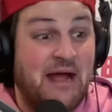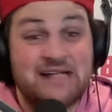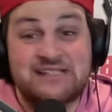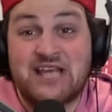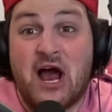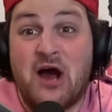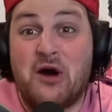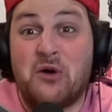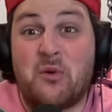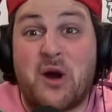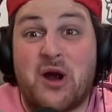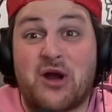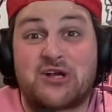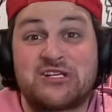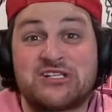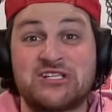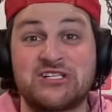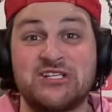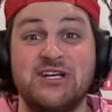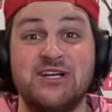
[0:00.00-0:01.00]
That's how it
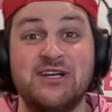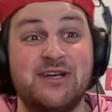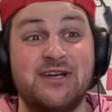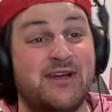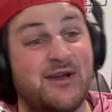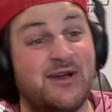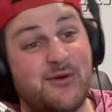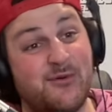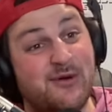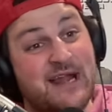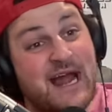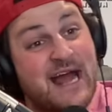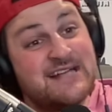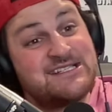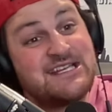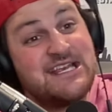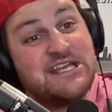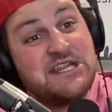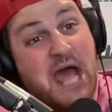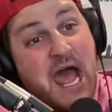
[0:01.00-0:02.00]
works. When I
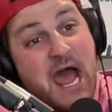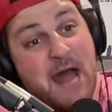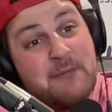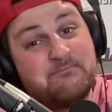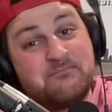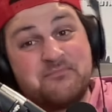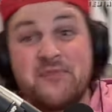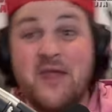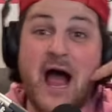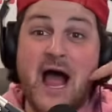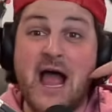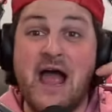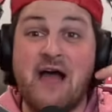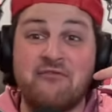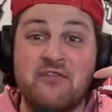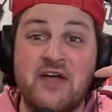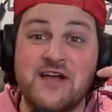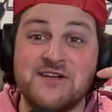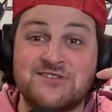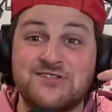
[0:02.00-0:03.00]
see that, I
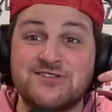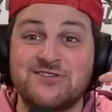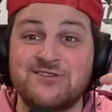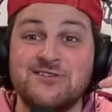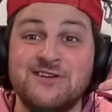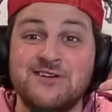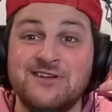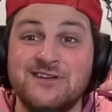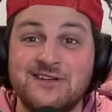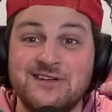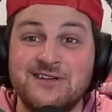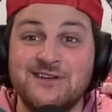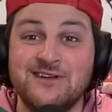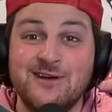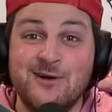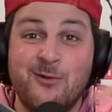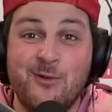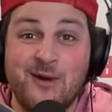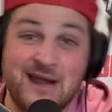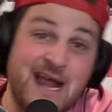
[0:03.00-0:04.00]
have this.
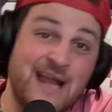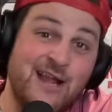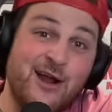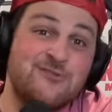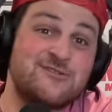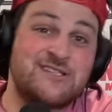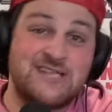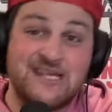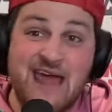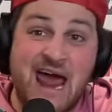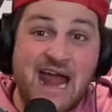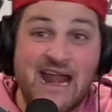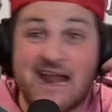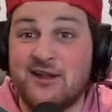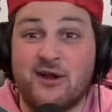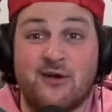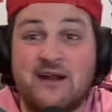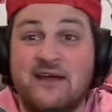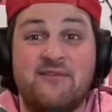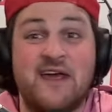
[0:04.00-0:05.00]
When I don't see that, I
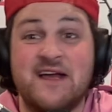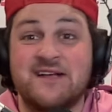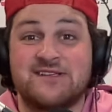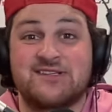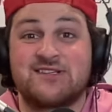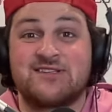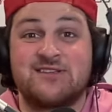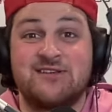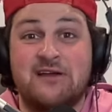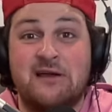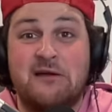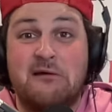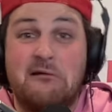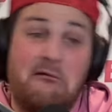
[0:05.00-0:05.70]
don't have this.